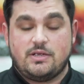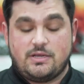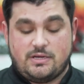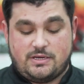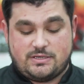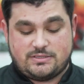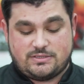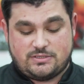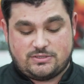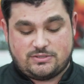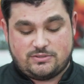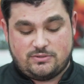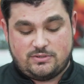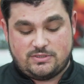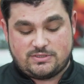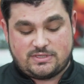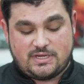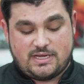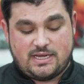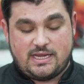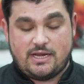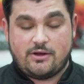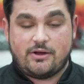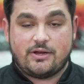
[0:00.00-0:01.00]
because as soon as
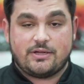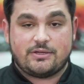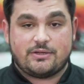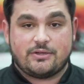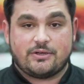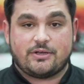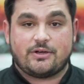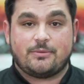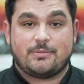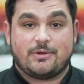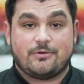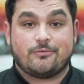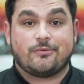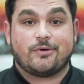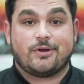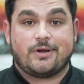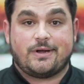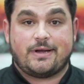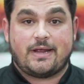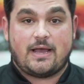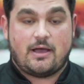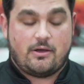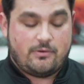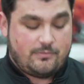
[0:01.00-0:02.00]
they hear it, they're gonna be
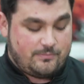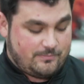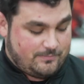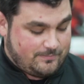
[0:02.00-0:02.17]
running out.